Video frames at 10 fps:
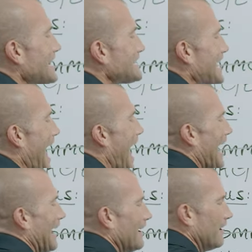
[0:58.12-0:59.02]
they
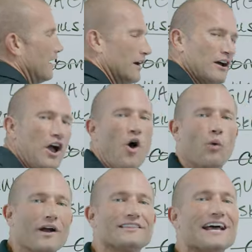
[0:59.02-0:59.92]
say?
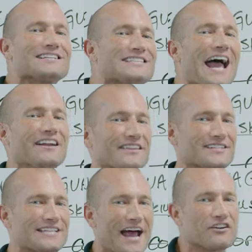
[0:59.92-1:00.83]
What did they say? Do they
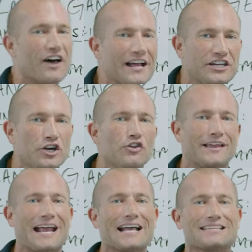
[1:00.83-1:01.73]
sound like you? Do
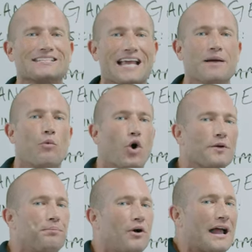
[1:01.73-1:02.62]
they got the same
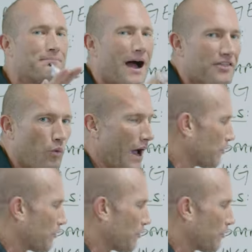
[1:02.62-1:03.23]
wordplay? By the way, I